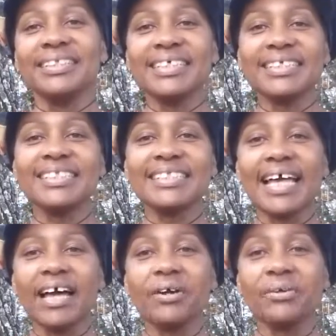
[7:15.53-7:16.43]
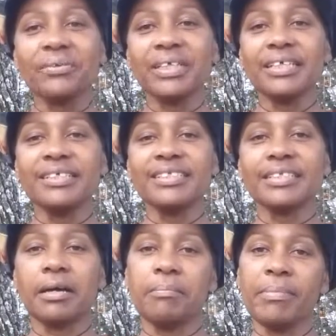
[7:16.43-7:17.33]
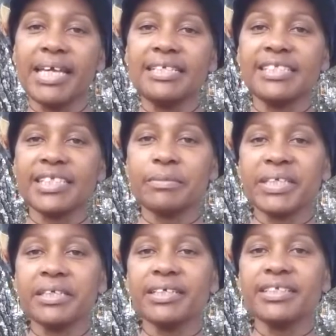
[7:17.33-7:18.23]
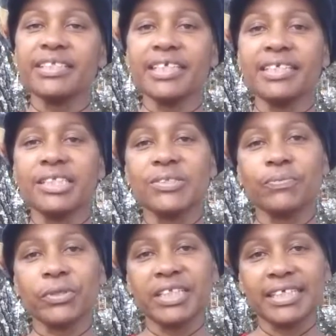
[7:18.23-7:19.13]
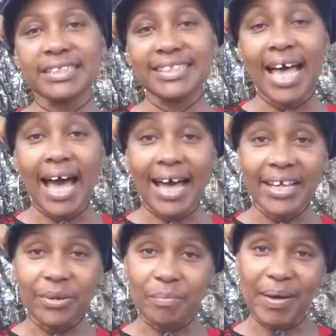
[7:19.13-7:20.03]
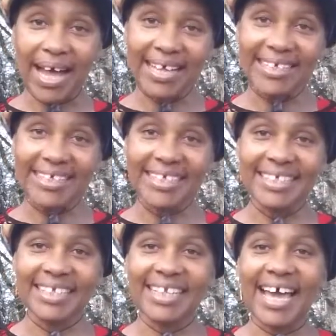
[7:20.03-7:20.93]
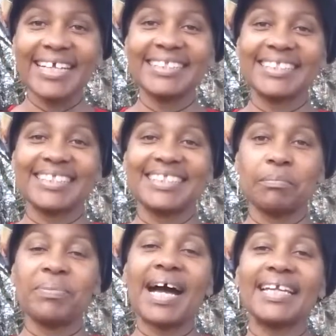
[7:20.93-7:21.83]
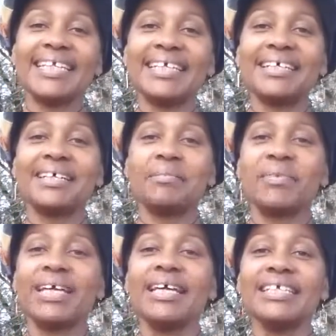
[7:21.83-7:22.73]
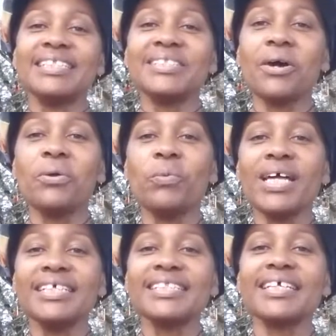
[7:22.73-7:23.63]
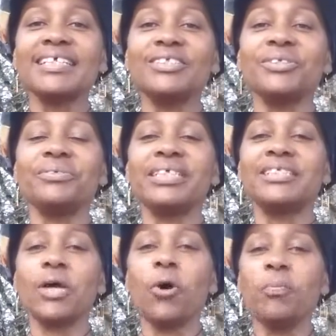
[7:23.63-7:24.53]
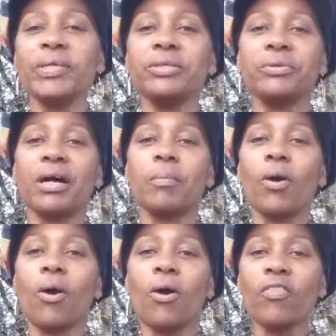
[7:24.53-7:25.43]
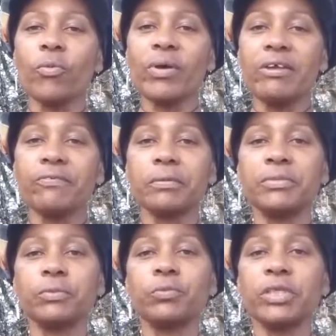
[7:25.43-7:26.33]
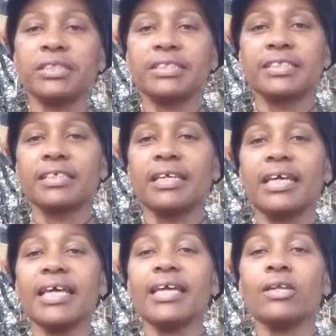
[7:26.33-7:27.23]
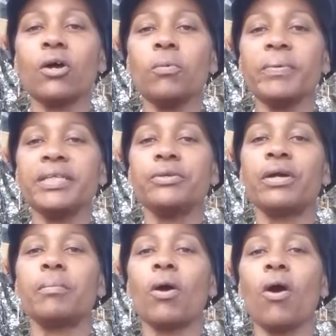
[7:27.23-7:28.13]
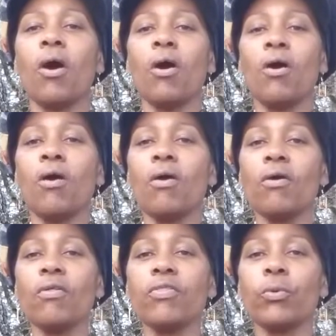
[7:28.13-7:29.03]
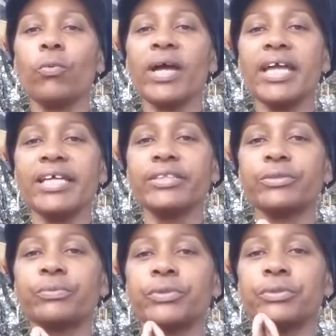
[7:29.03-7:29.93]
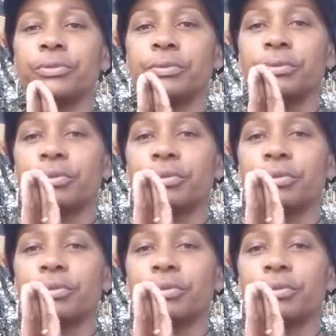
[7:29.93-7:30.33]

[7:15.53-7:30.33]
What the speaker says: this sound is amazing because it is for the entire body. It lightens the body up. So what it's going to do is open you up all the way from the roots and open you up all the way through,